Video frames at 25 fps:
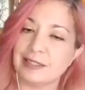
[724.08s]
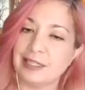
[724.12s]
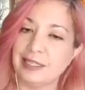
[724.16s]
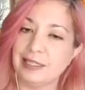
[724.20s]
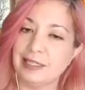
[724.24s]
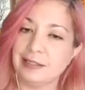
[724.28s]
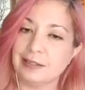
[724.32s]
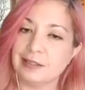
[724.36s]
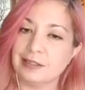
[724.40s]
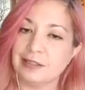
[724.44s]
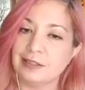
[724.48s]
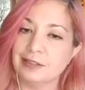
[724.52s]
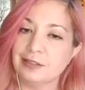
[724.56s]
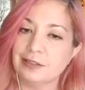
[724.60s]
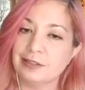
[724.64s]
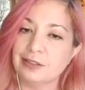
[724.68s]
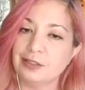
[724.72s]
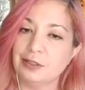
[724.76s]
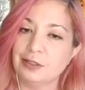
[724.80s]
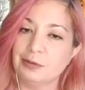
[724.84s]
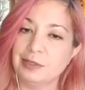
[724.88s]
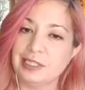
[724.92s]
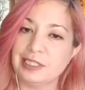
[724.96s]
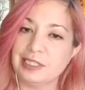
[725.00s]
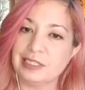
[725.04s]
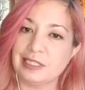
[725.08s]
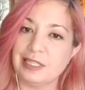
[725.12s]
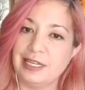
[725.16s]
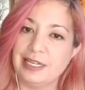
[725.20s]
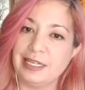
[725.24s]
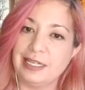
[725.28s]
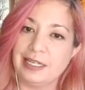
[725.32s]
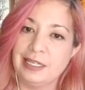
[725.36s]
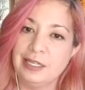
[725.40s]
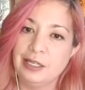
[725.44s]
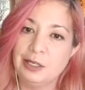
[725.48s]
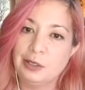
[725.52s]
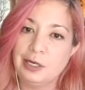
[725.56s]
things. So it's like
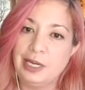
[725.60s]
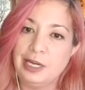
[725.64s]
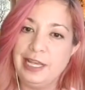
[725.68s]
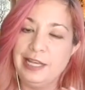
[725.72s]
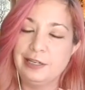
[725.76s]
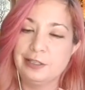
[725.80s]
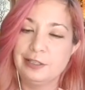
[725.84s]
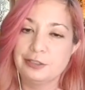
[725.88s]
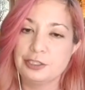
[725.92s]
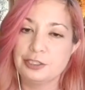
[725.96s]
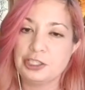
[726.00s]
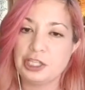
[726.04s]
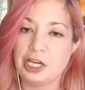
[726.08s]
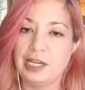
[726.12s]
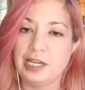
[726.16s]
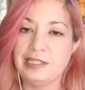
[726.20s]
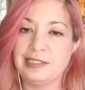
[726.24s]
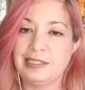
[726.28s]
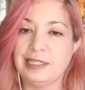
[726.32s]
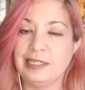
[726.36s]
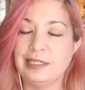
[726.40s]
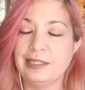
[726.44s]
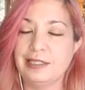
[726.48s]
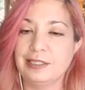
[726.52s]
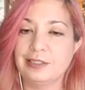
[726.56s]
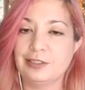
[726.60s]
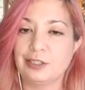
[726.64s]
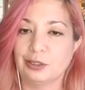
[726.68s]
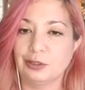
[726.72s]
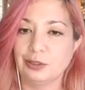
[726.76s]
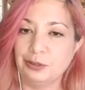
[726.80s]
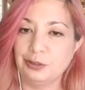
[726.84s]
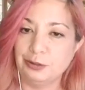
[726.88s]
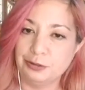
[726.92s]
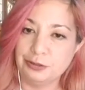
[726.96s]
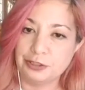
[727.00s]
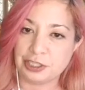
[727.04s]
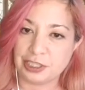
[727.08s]
energizing the
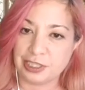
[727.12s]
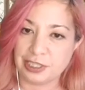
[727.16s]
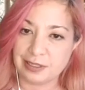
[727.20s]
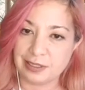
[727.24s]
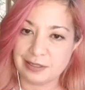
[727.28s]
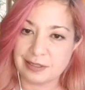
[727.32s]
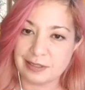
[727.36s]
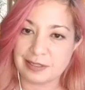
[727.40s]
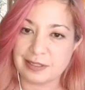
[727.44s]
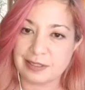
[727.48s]
delusions,